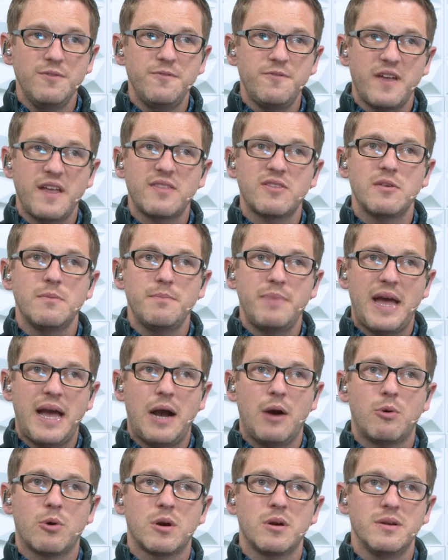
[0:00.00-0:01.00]
phantom
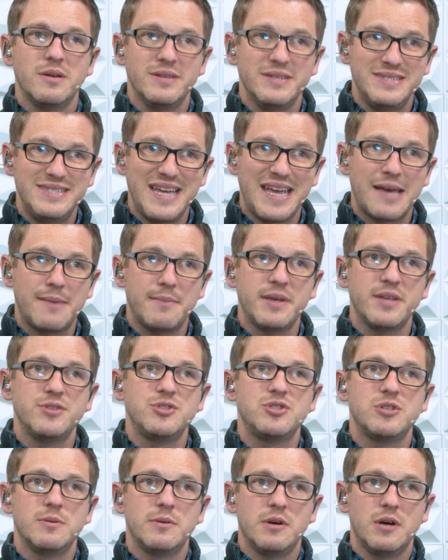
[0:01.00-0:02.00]
power
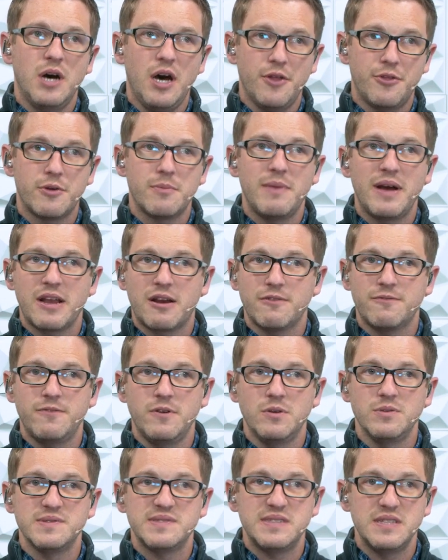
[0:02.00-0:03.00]
damage other
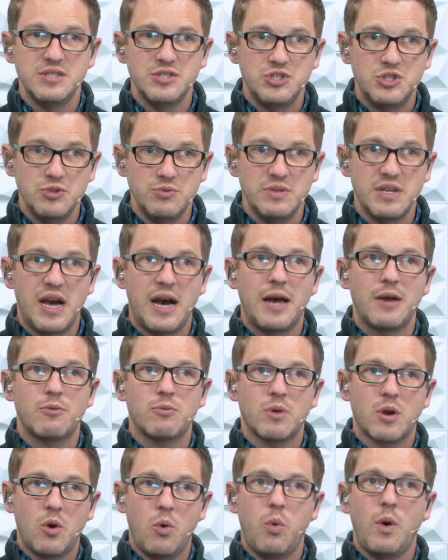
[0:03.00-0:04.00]
microphones that do not
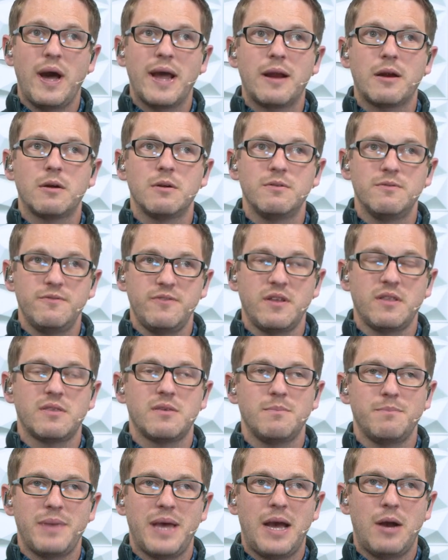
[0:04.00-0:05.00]
require
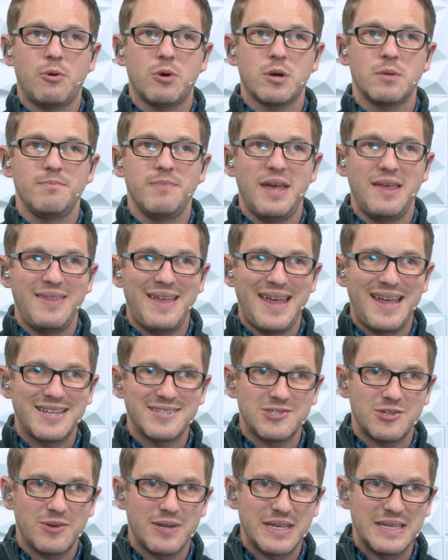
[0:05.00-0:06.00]
phantom power? And the
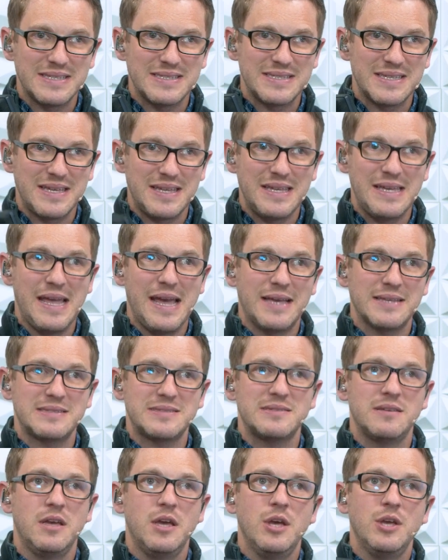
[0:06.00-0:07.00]
answer is
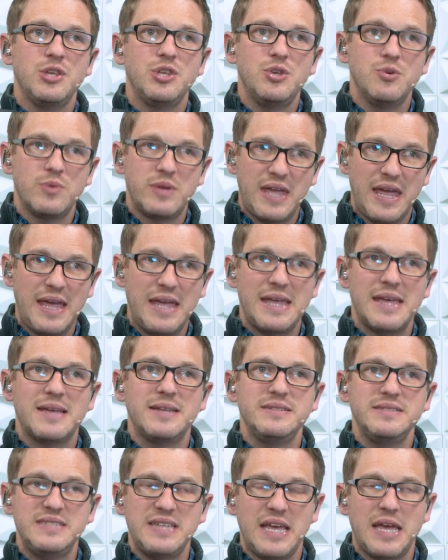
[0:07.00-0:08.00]
yes. You
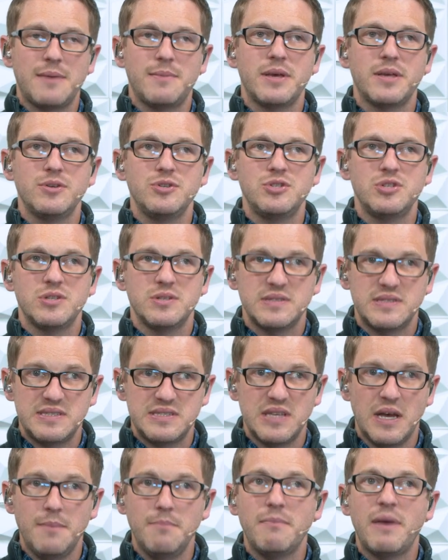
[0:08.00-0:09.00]
can damage
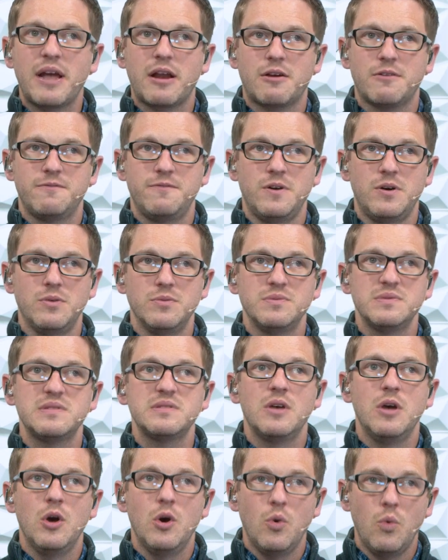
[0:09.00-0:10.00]
some
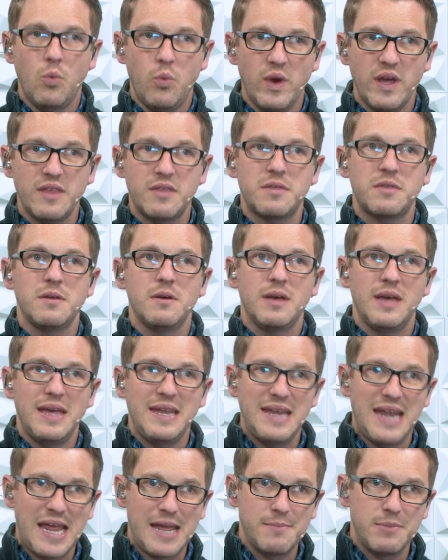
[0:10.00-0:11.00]
microphones with
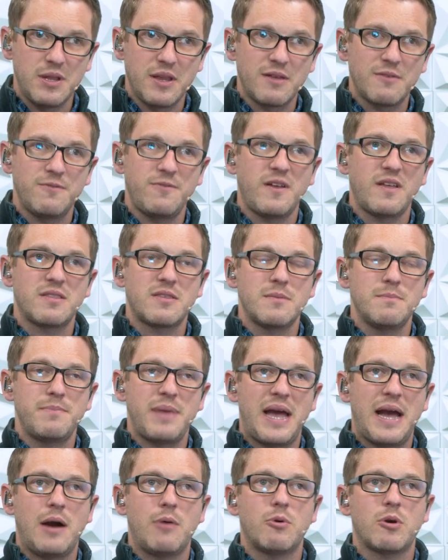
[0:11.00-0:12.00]
enabling phantom
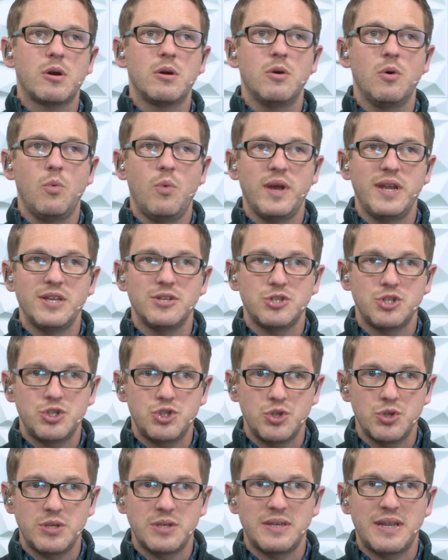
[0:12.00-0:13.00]
power when it
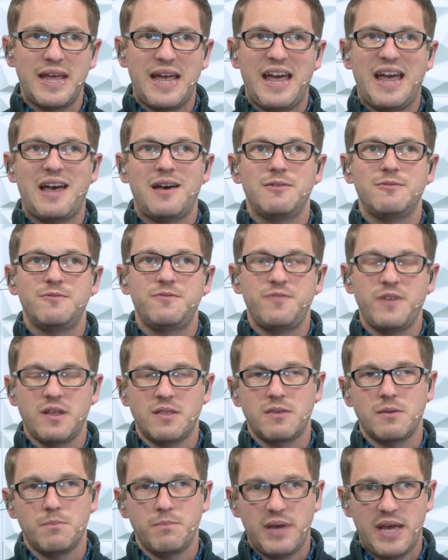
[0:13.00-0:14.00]
shouldn't have
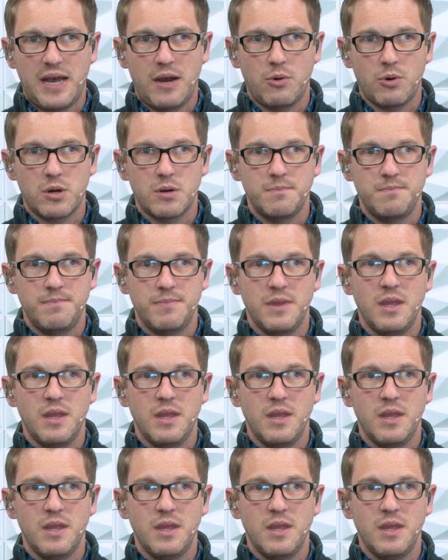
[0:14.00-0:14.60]
phantom power.